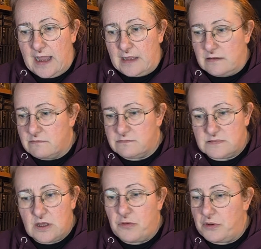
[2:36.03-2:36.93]
I'll
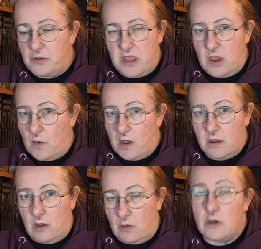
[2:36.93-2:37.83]
go through the
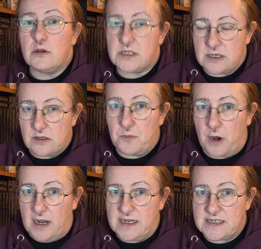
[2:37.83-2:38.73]
QR code, look at all
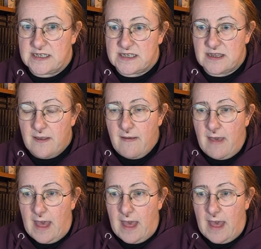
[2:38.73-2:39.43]
the prices,